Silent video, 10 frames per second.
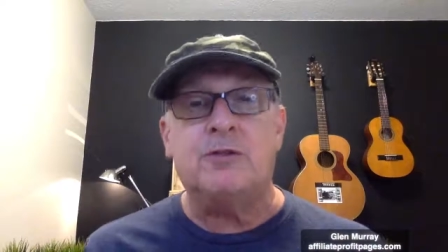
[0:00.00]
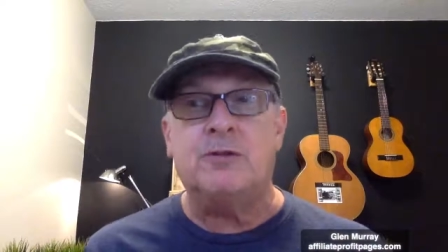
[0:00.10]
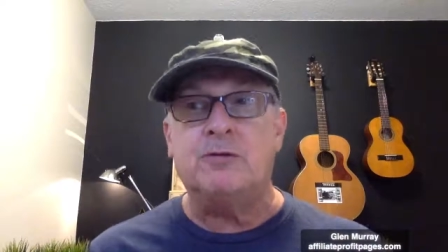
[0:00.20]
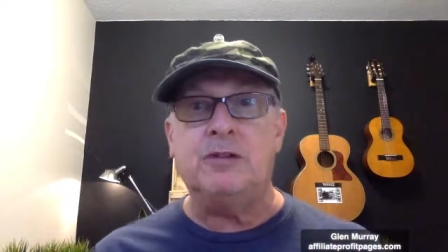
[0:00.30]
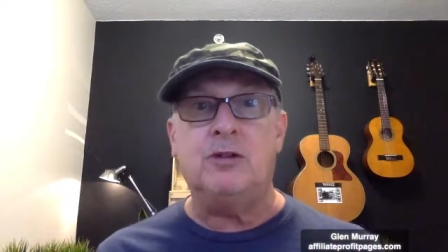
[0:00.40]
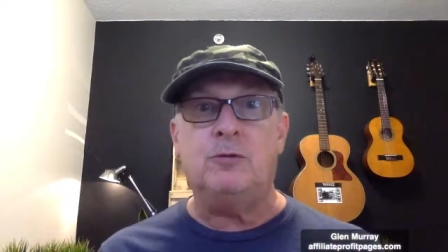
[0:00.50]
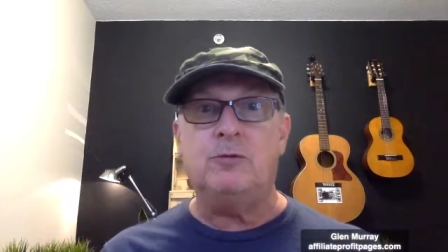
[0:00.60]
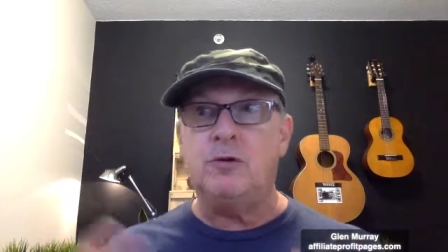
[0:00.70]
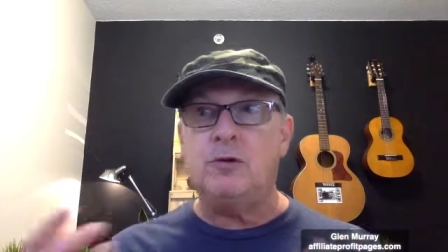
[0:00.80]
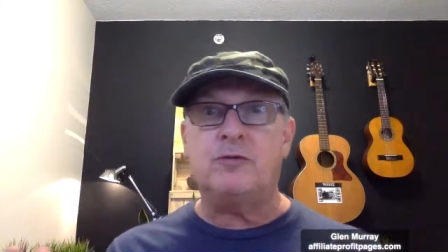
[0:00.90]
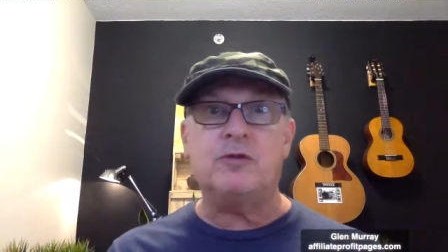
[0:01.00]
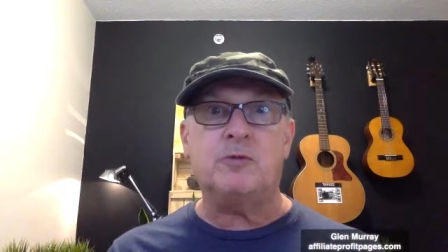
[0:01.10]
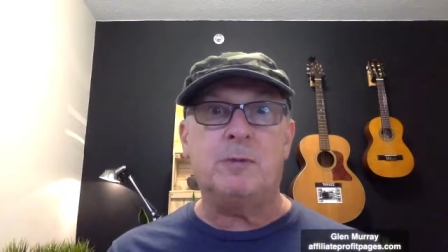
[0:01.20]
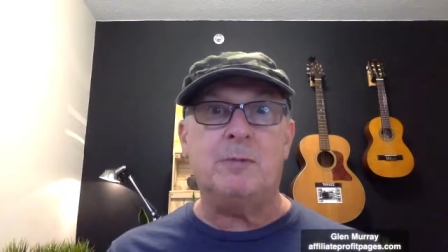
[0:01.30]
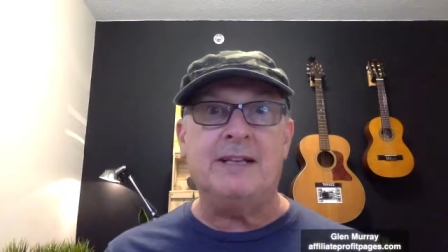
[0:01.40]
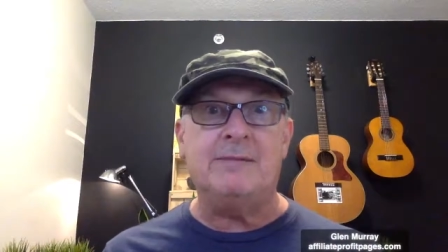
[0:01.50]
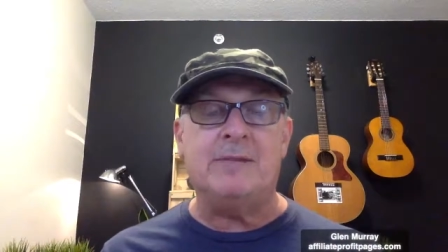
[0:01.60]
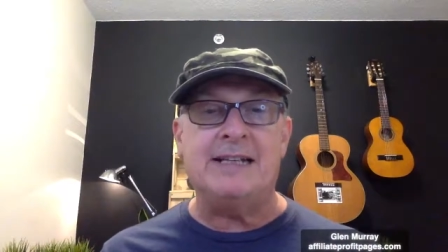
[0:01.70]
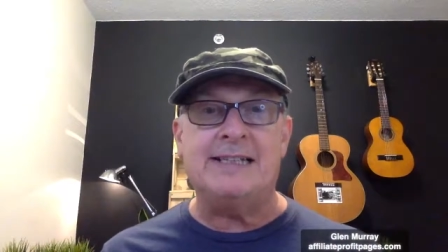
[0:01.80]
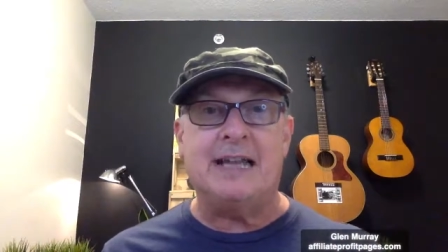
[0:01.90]
So, you know, your first one
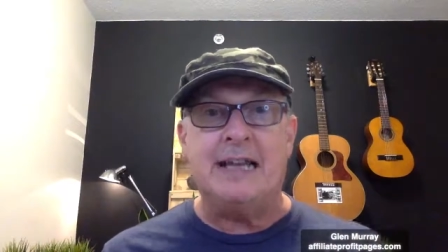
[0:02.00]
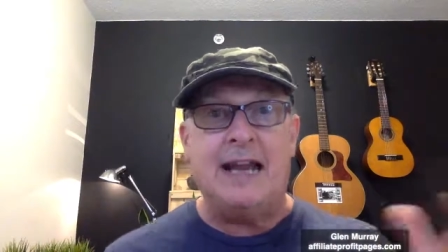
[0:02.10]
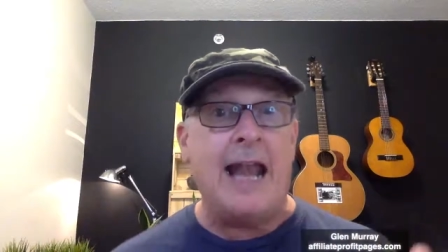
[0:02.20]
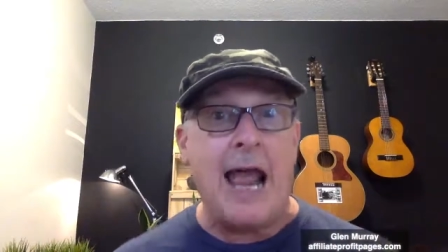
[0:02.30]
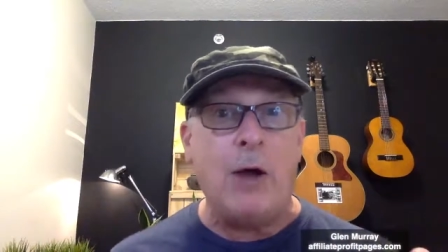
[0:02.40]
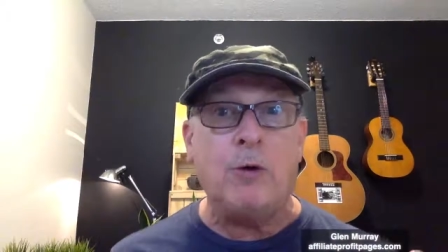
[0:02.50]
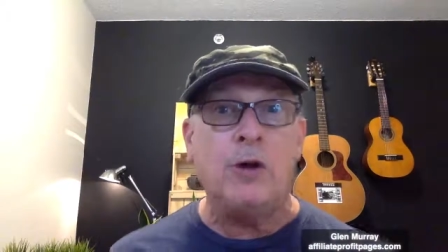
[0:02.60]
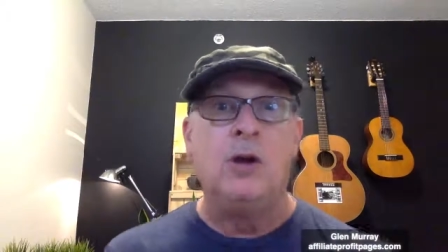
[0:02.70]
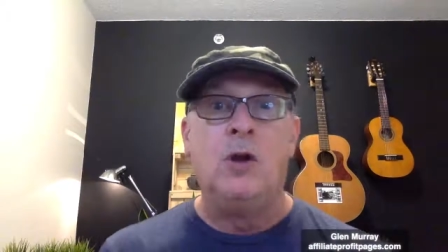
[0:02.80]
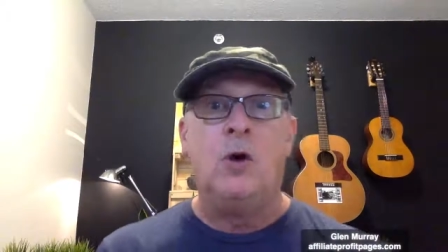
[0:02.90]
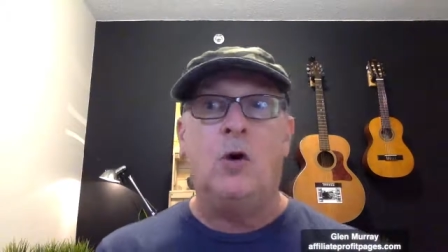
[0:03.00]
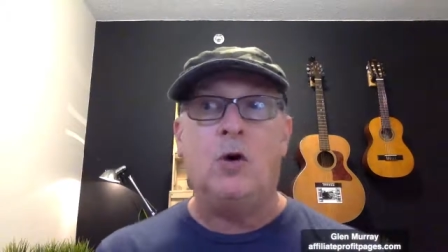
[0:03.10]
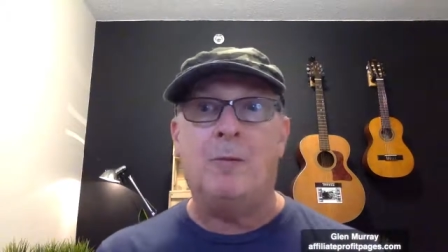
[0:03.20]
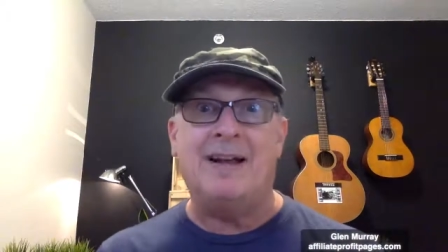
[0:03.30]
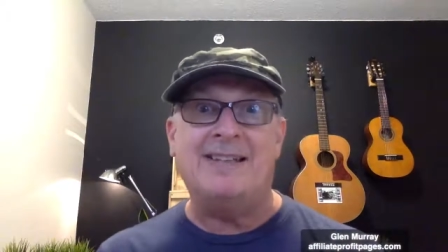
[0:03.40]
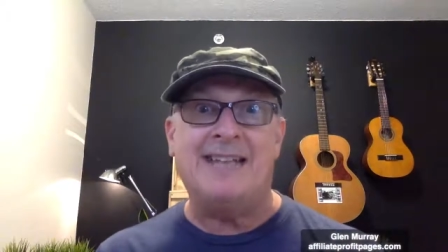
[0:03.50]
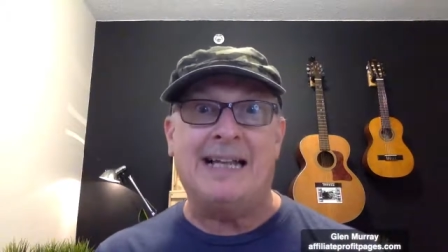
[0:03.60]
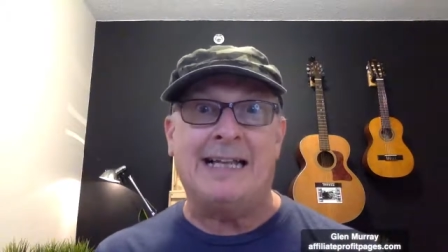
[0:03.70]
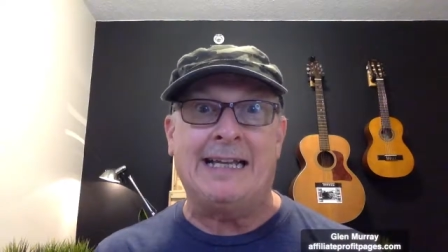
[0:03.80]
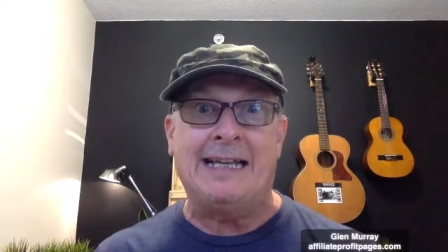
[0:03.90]
might sell in an hour, or it might
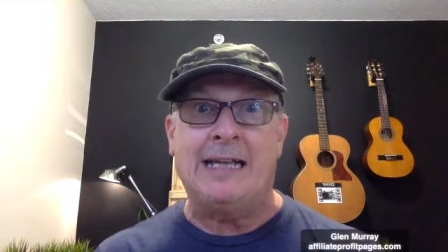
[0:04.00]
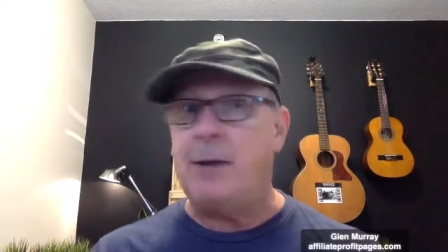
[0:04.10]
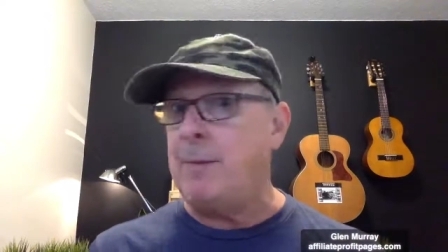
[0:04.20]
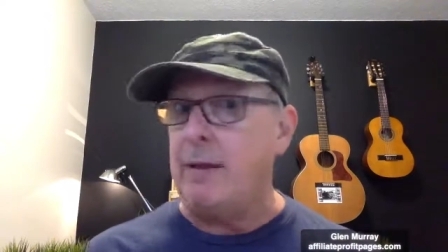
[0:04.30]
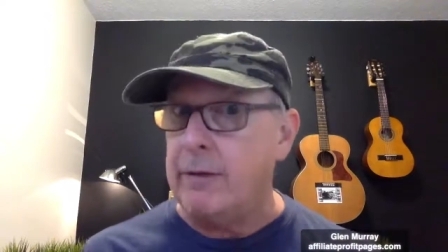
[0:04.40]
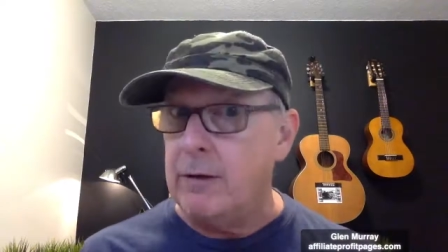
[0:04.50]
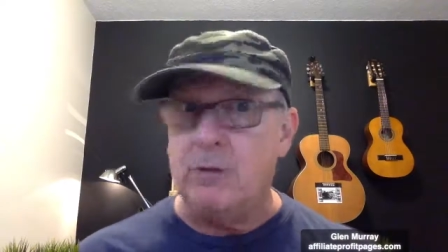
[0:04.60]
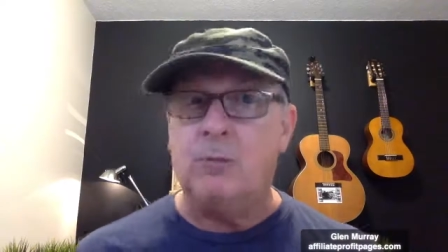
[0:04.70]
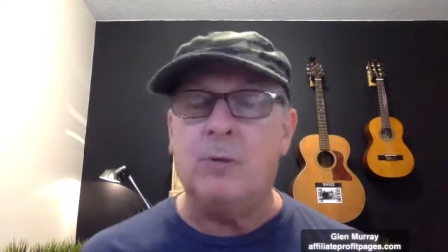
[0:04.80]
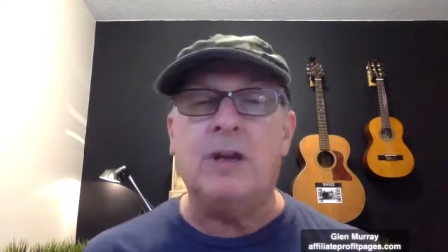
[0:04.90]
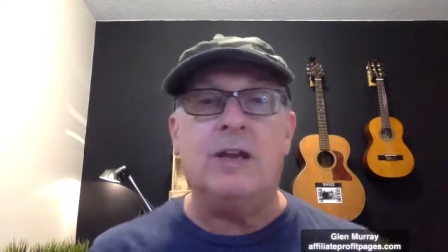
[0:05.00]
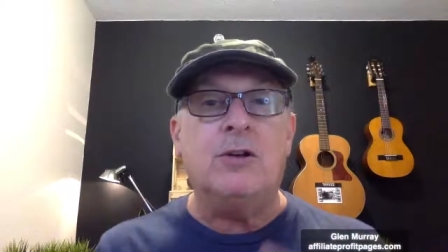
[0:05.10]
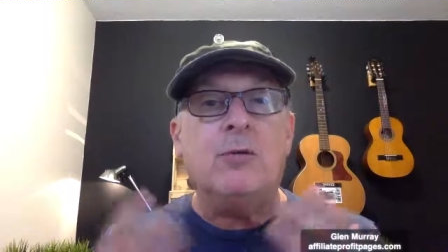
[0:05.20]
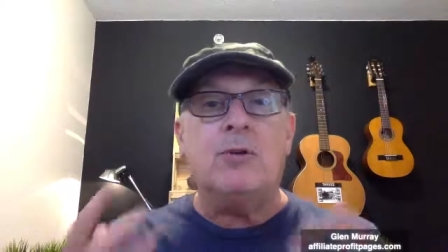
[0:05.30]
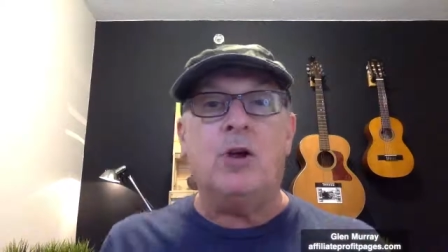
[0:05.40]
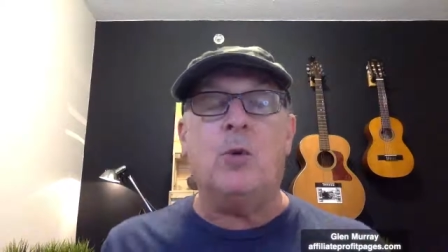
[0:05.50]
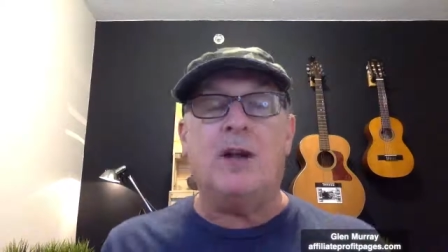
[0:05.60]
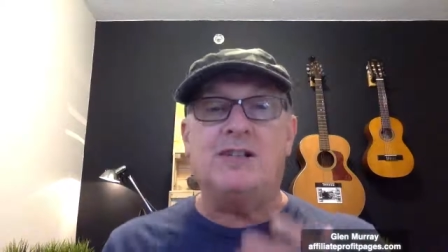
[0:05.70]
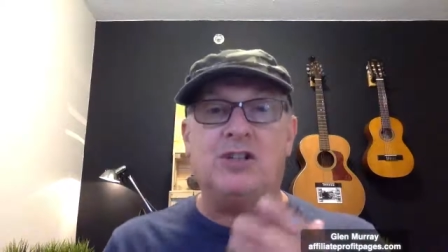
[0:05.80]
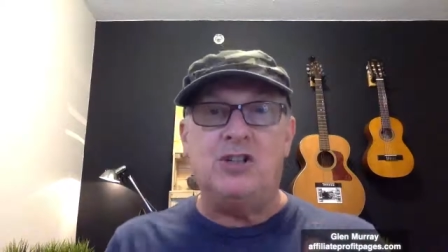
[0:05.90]
sell in a month, but you don't know,
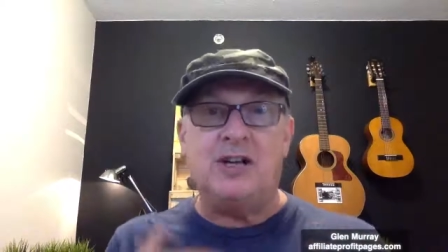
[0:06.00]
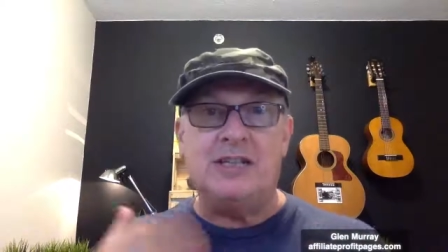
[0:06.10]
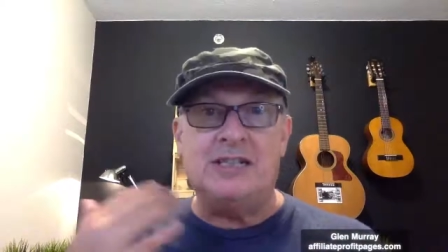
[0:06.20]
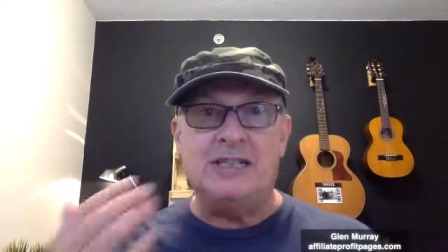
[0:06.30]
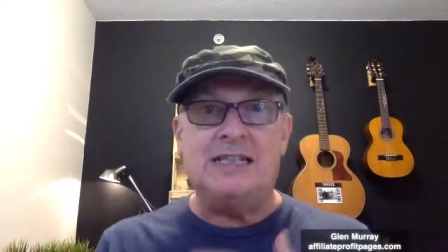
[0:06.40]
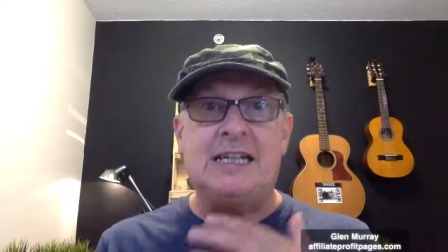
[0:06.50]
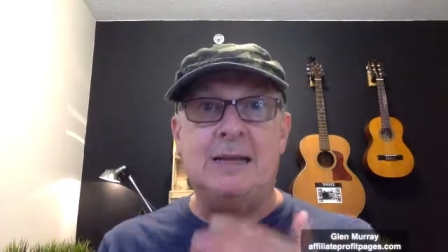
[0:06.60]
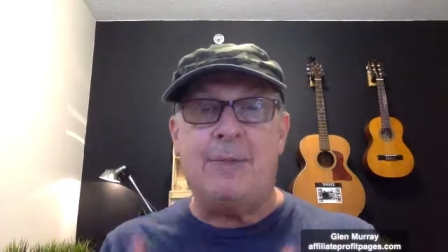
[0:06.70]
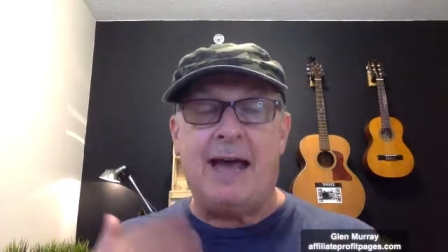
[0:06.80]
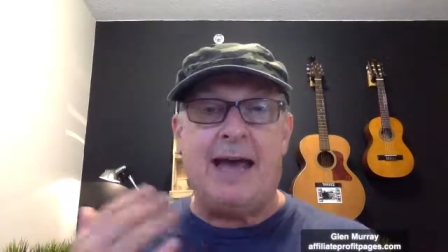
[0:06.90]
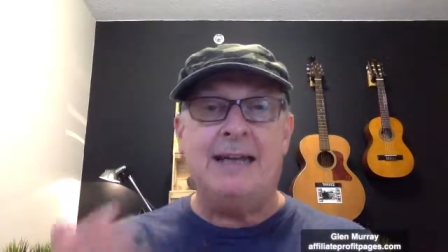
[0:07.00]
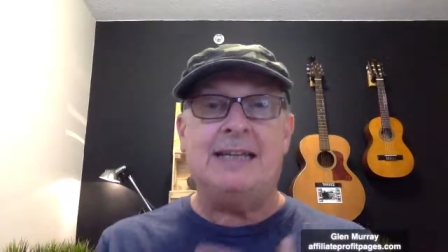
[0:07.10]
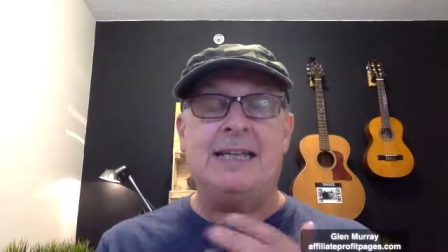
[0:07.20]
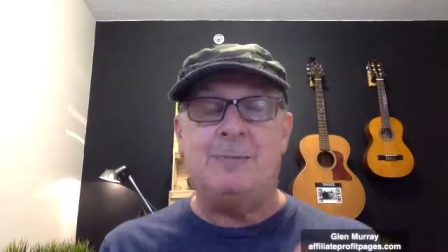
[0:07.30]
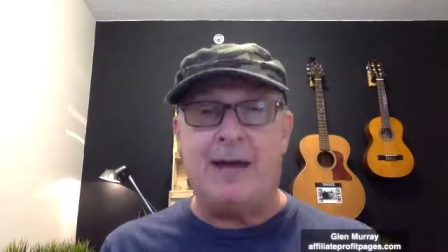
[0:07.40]
right? So you got to just keep at it